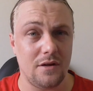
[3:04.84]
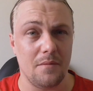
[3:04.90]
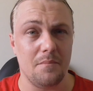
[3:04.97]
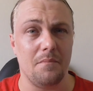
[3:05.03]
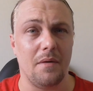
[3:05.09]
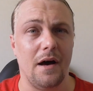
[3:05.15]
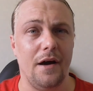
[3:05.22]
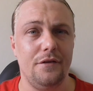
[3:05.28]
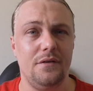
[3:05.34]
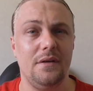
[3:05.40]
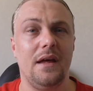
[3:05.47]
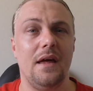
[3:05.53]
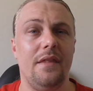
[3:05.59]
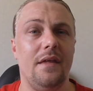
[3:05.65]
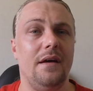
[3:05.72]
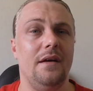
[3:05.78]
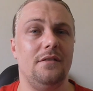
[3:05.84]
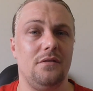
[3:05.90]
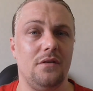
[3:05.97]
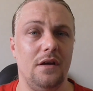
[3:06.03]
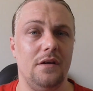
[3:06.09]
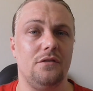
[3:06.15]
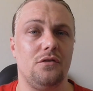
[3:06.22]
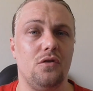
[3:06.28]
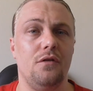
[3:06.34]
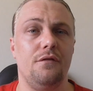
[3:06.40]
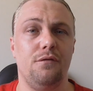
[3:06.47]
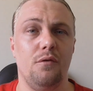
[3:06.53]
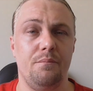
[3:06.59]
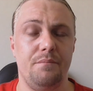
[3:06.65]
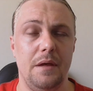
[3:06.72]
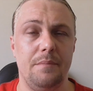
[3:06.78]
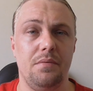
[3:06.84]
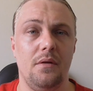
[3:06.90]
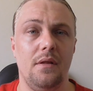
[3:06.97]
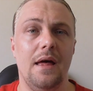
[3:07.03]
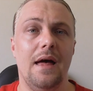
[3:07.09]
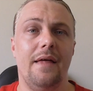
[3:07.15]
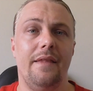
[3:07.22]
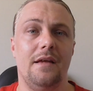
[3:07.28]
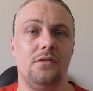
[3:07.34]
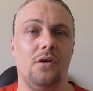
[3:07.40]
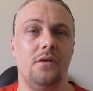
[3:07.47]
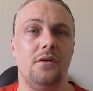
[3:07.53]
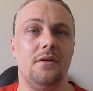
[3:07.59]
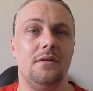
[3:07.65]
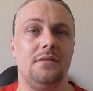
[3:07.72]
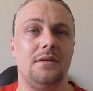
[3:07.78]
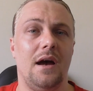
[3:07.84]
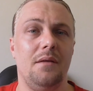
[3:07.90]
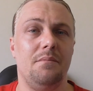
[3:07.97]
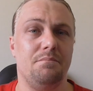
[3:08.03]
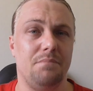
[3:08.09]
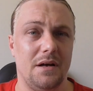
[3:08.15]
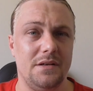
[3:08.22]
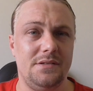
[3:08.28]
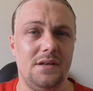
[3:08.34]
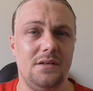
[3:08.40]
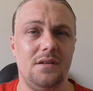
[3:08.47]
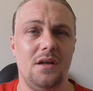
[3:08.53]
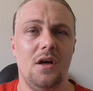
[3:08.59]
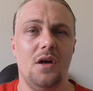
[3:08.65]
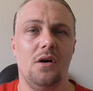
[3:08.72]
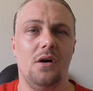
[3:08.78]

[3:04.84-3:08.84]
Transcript: combined together is good for people that's on a tight budget,